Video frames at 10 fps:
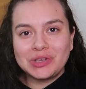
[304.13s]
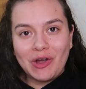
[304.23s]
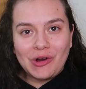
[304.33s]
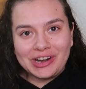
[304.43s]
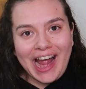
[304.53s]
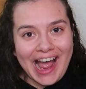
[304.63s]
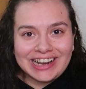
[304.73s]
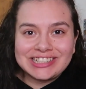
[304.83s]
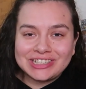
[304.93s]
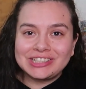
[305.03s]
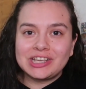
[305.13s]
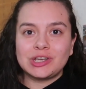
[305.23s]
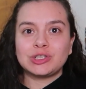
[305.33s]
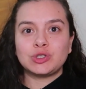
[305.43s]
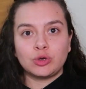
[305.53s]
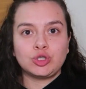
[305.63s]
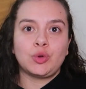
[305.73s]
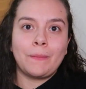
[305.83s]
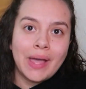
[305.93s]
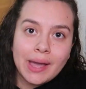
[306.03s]
we are actually a
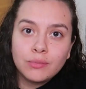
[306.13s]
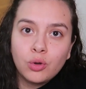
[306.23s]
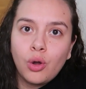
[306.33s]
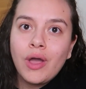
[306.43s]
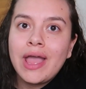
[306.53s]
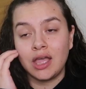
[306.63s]
social mammal.